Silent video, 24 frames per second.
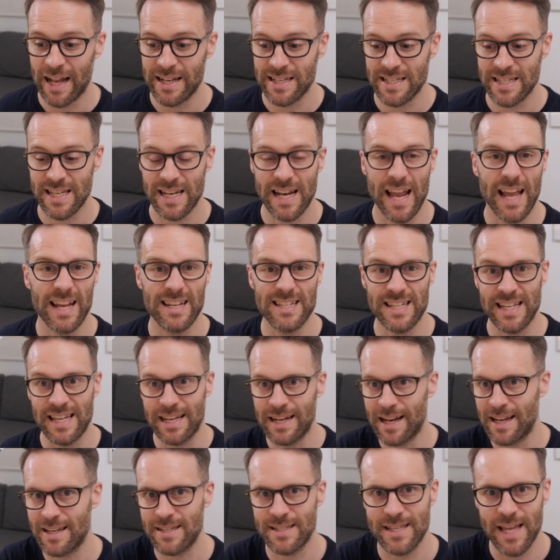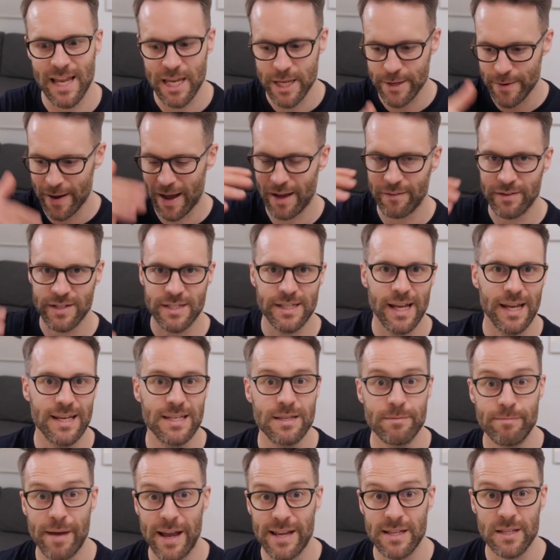and selecting, let's say you have a
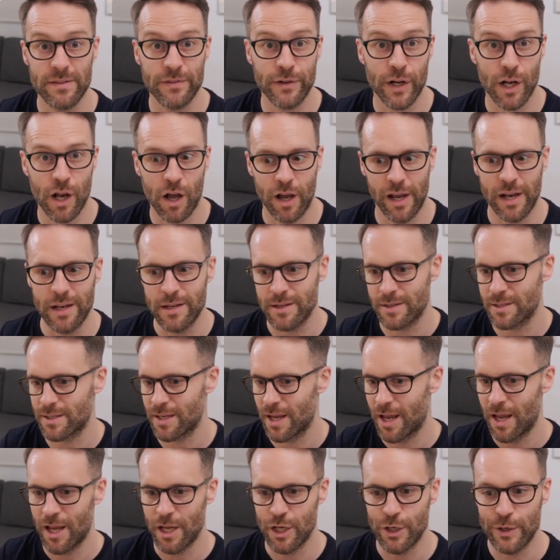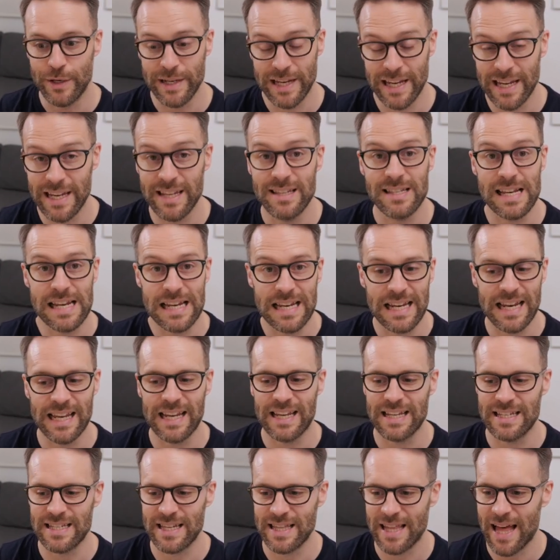database of clients, you could easily link
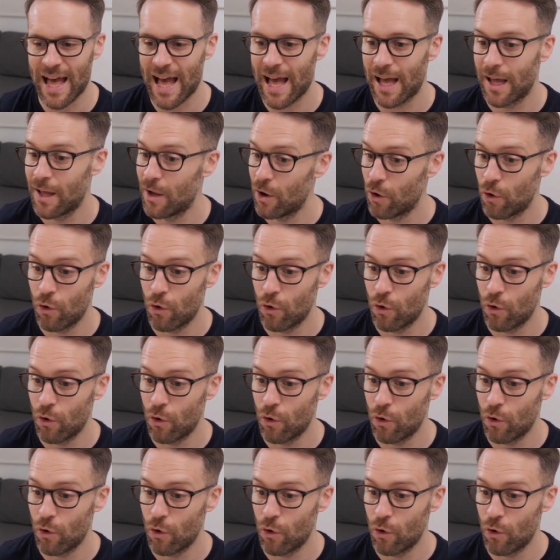it to that.